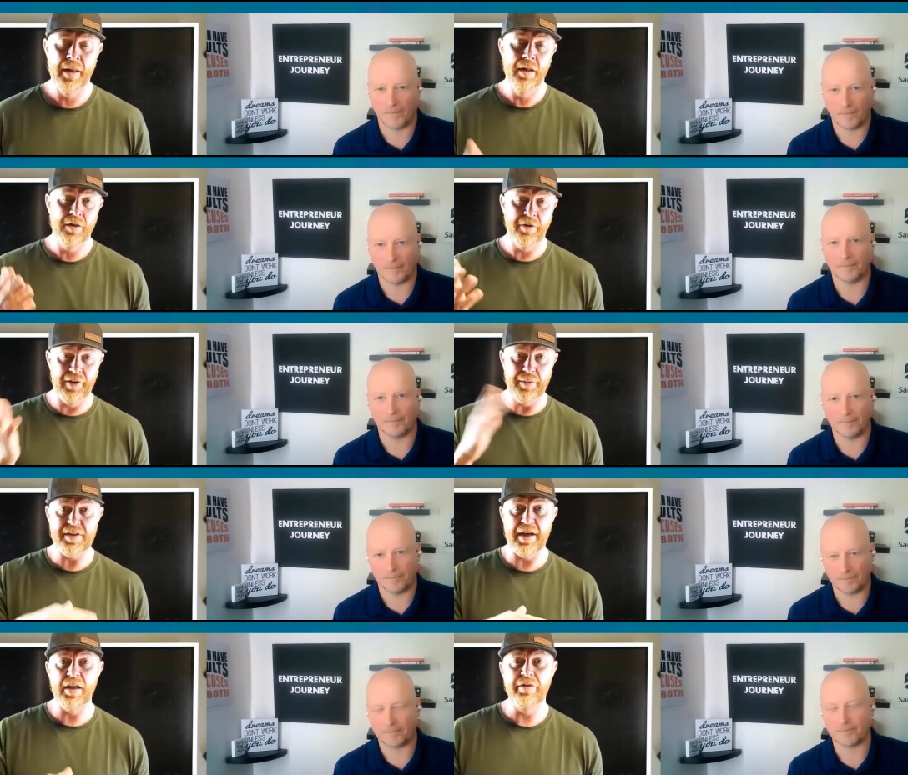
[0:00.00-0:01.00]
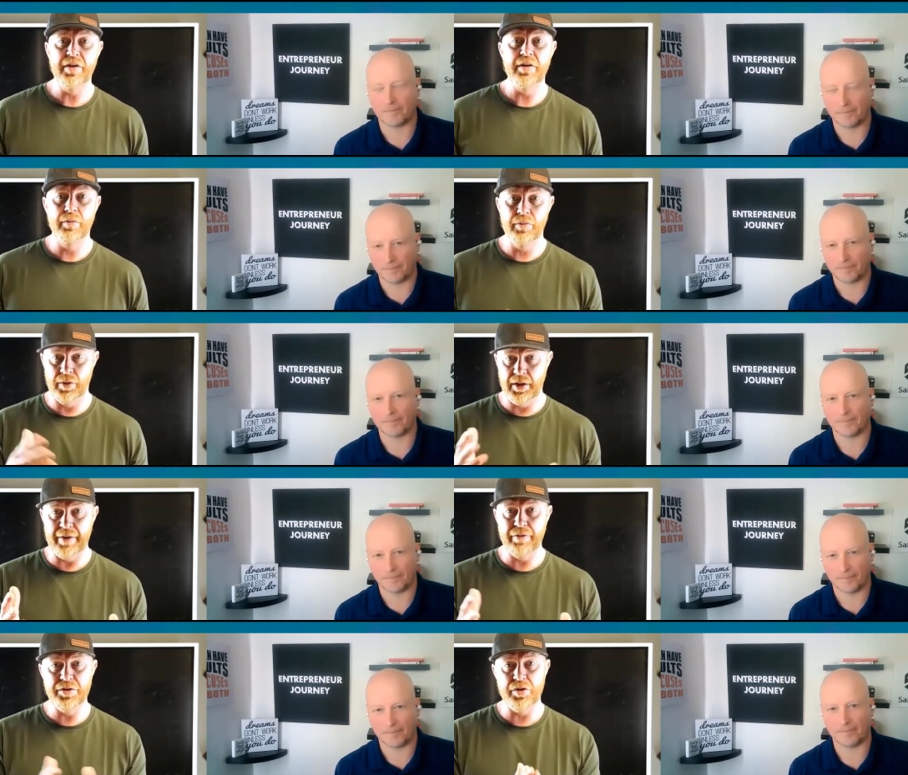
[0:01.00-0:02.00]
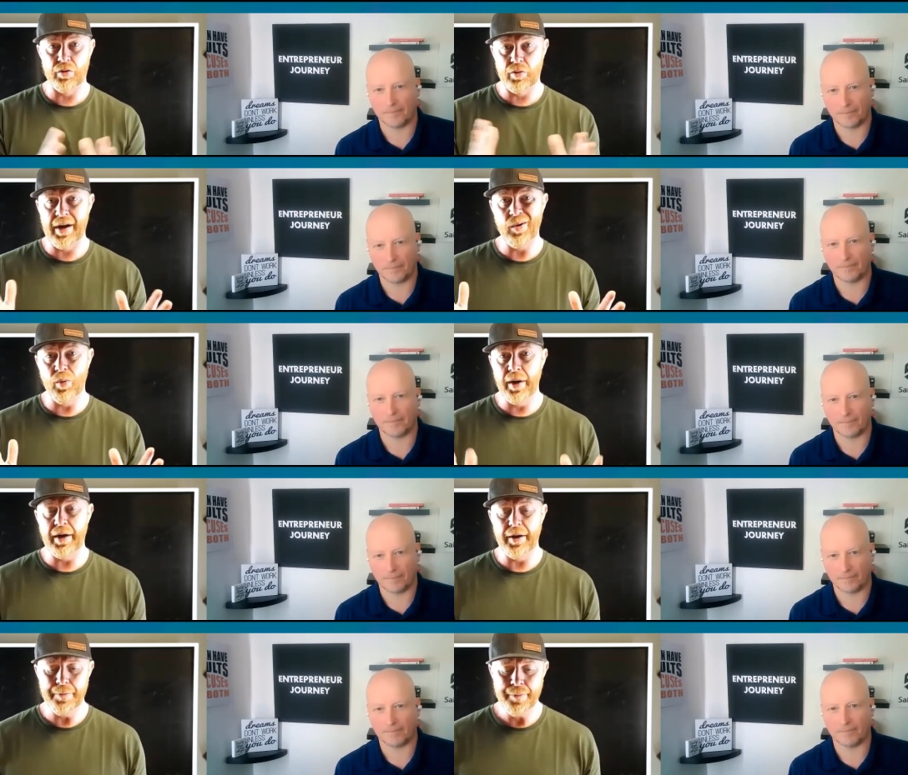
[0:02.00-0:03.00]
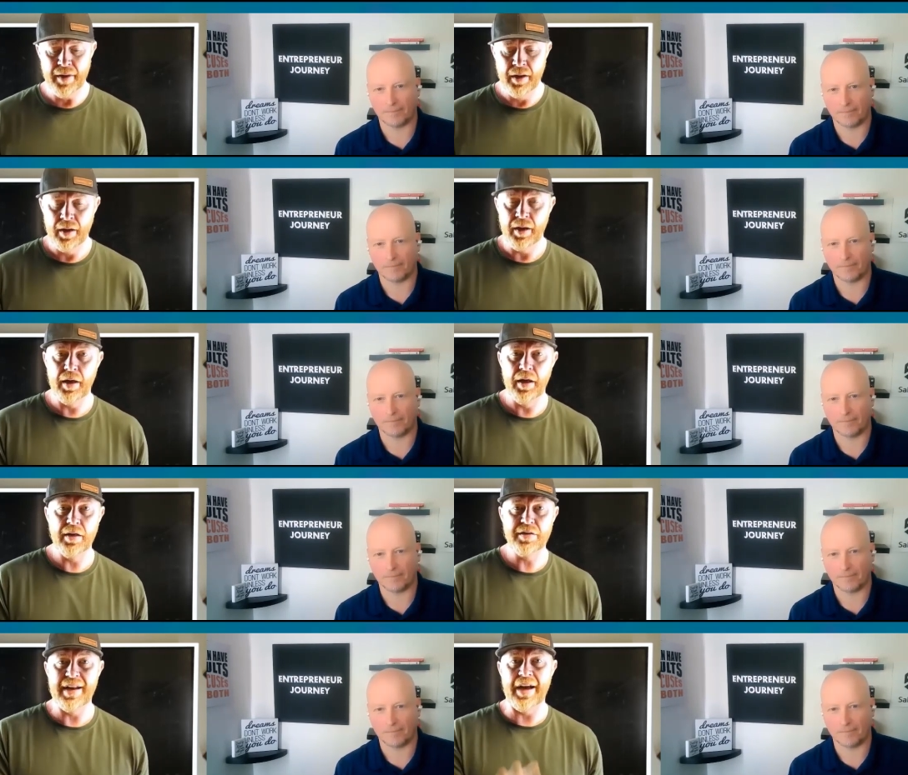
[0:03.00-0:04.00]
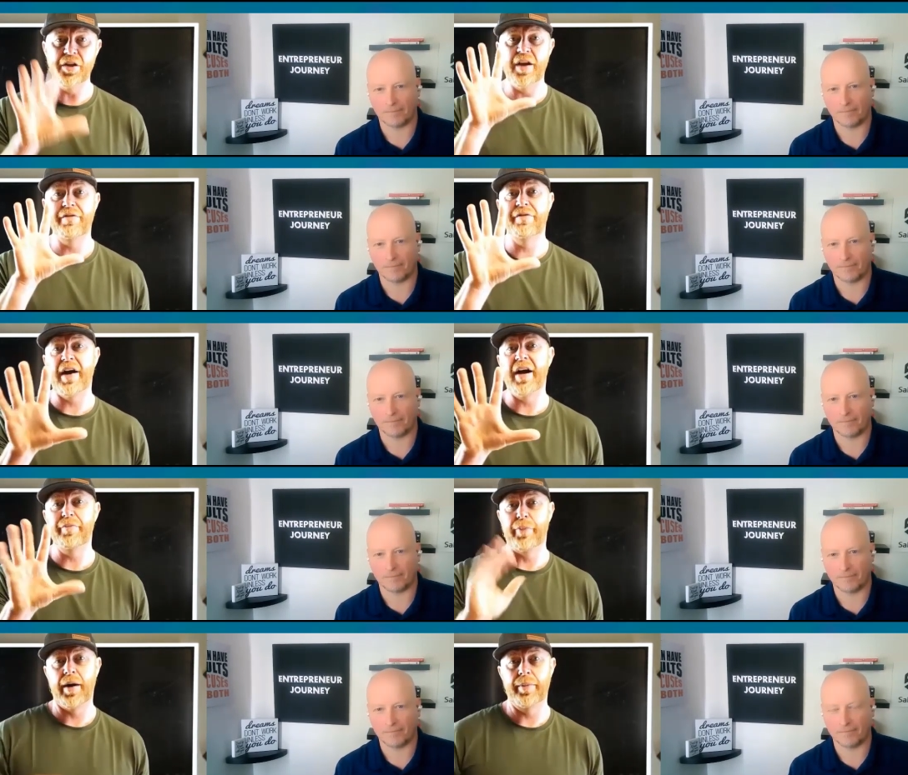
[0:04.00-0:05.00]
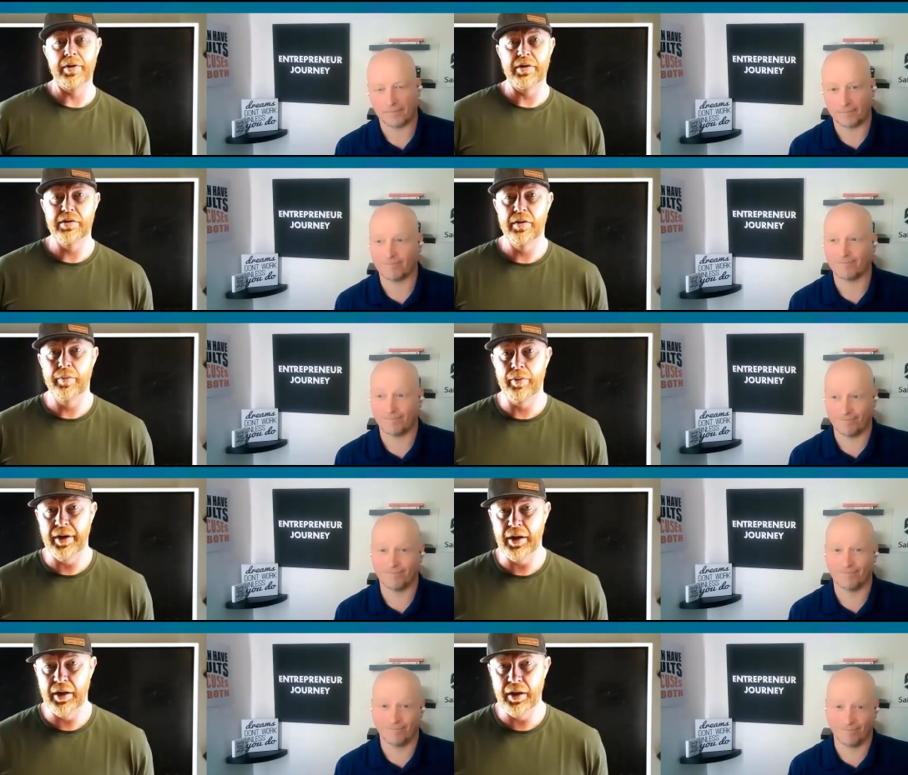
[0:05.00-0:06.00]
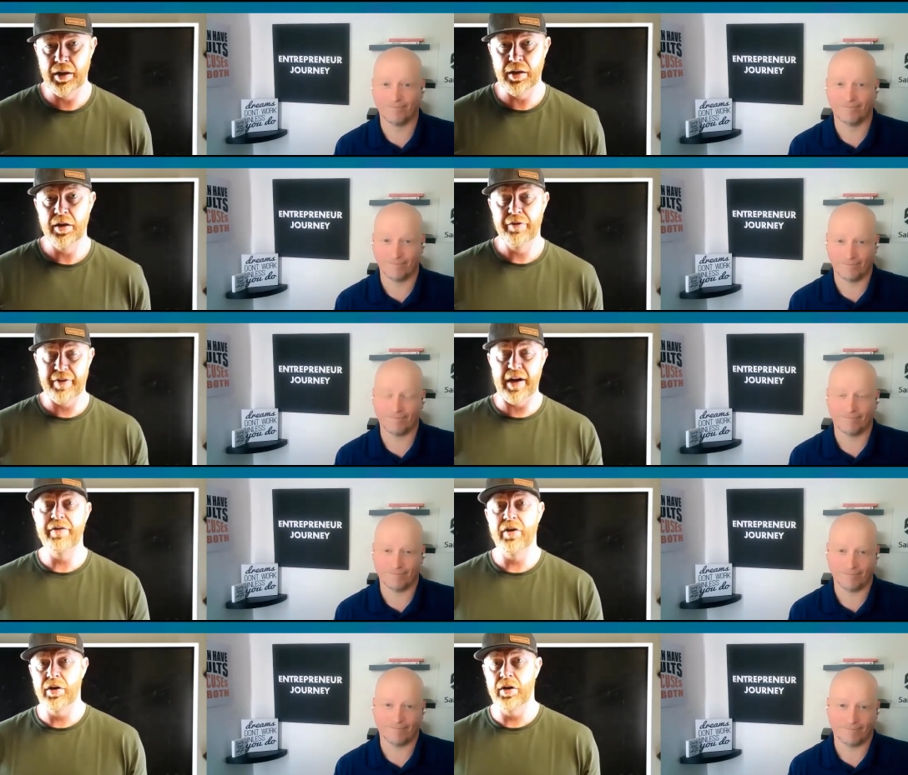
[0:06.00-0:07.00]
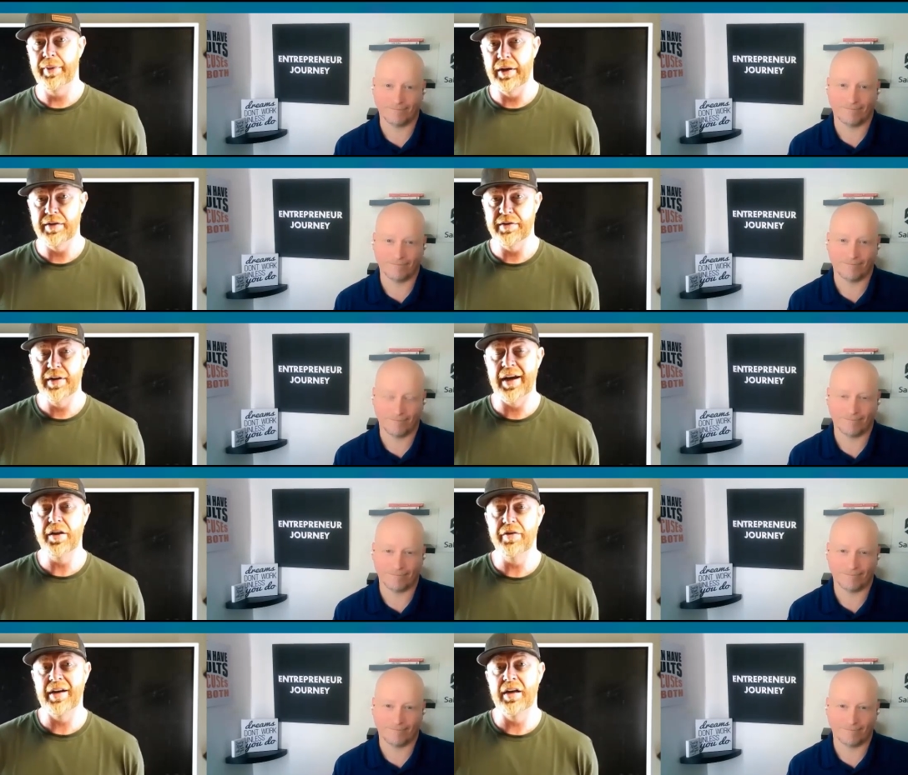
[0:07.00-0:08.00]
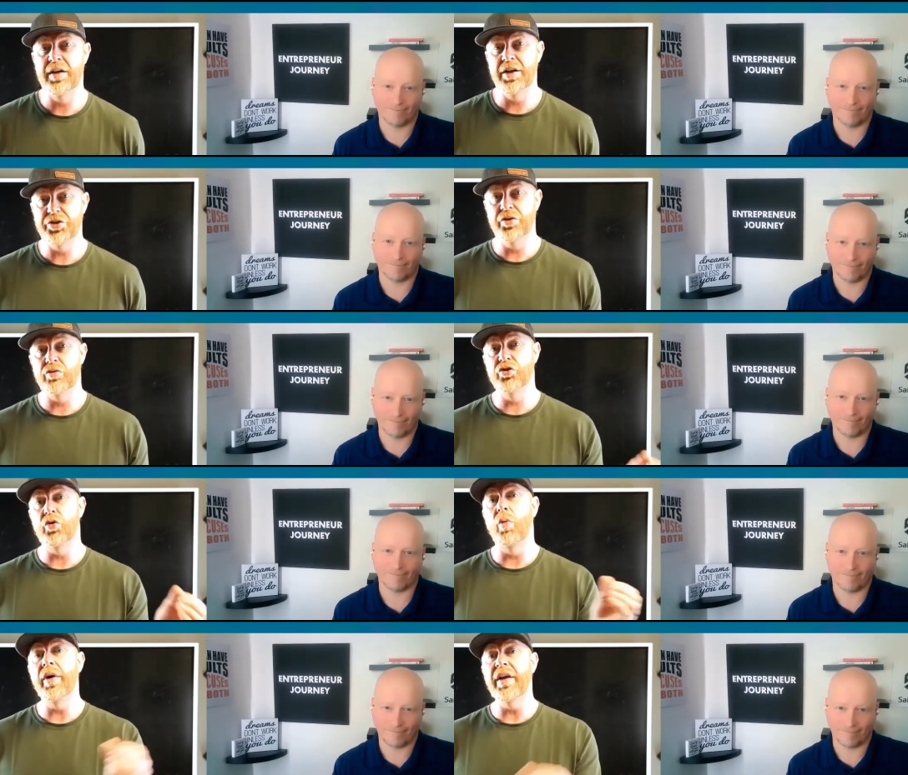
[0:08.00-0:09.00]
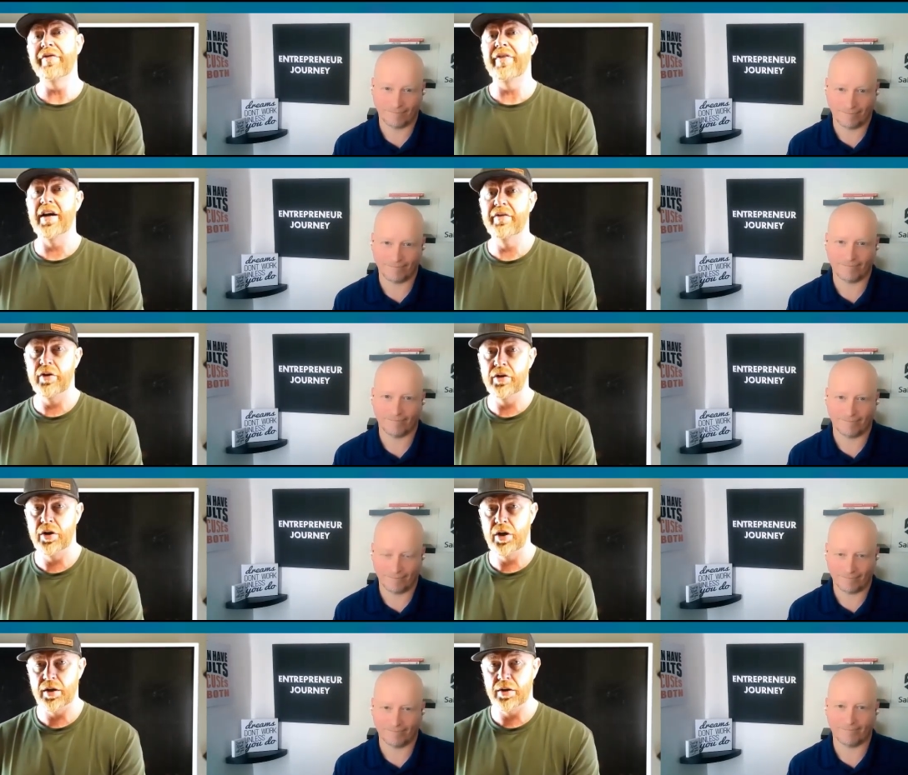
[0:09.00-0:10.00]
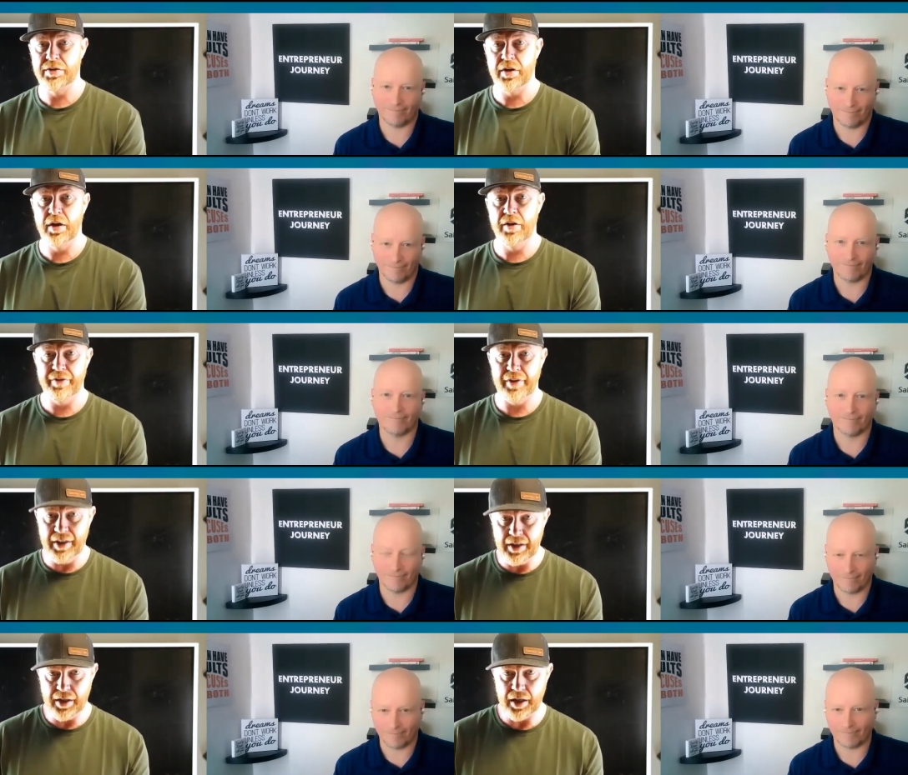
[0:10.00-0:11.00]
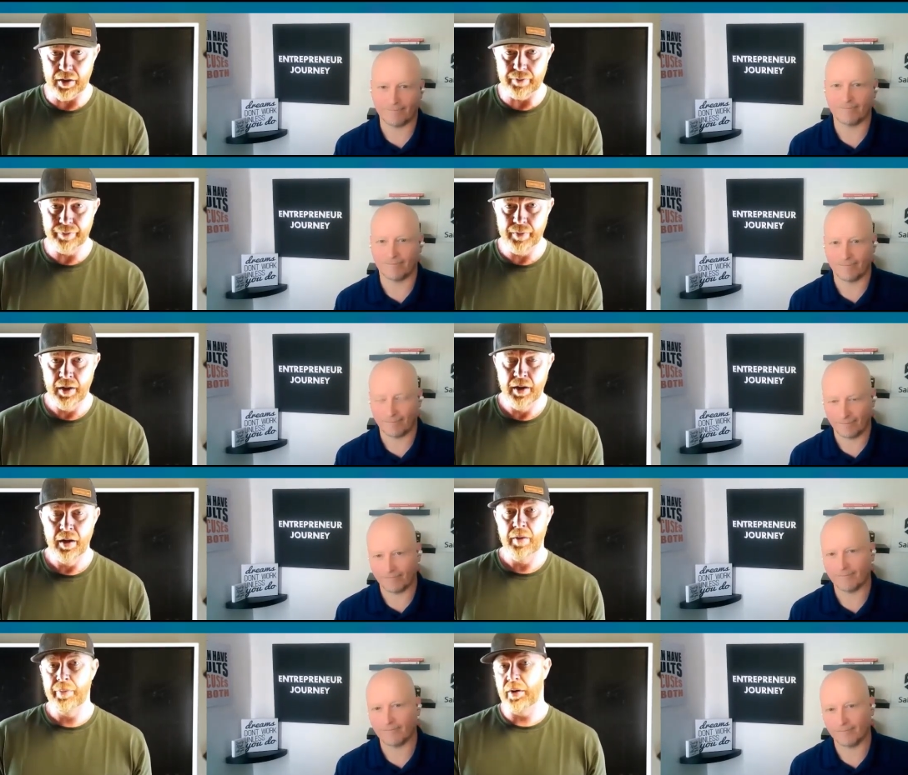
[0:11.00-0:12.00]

Speaker 1: The flip side of it, leveraged the right way, is now you got five properties bringing in five hundred apiece. Now you've got an additional twenty-five hundred dollars of income, but